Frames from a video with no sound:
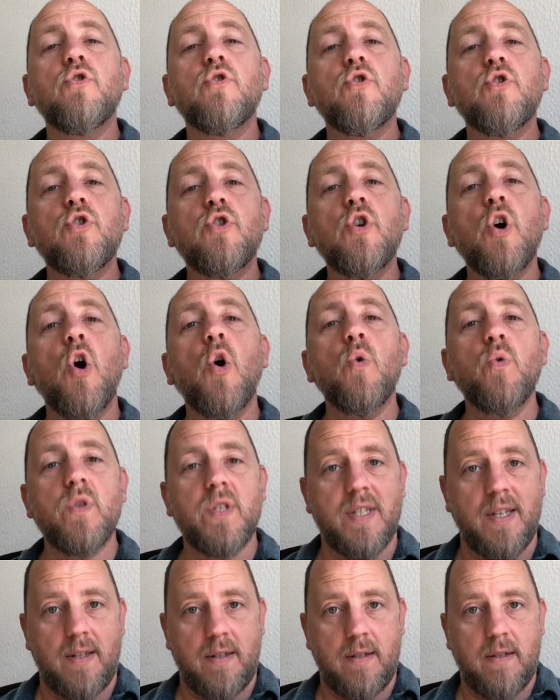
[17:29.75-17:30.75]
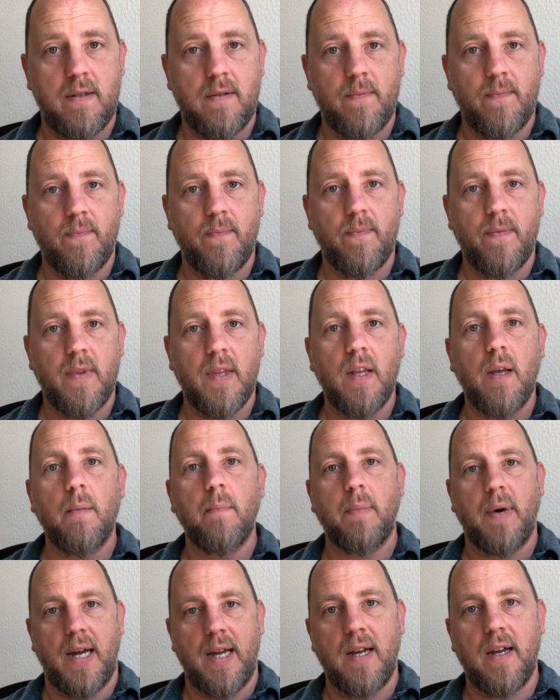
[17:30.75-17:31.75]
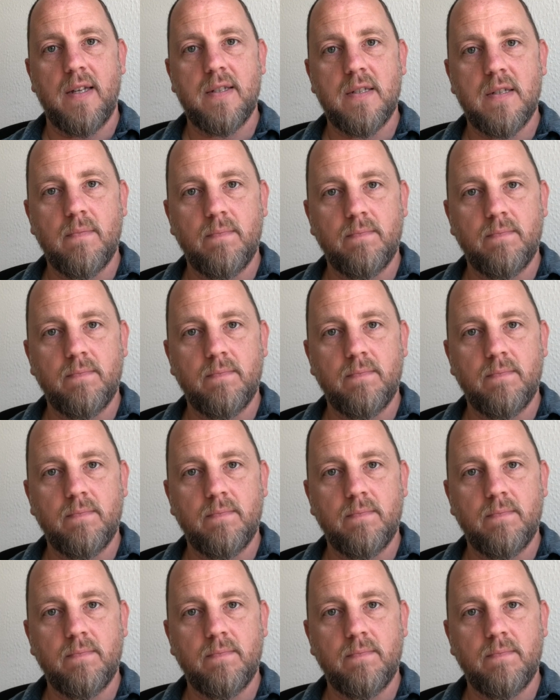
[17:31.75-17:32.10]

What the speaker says: chosen by us.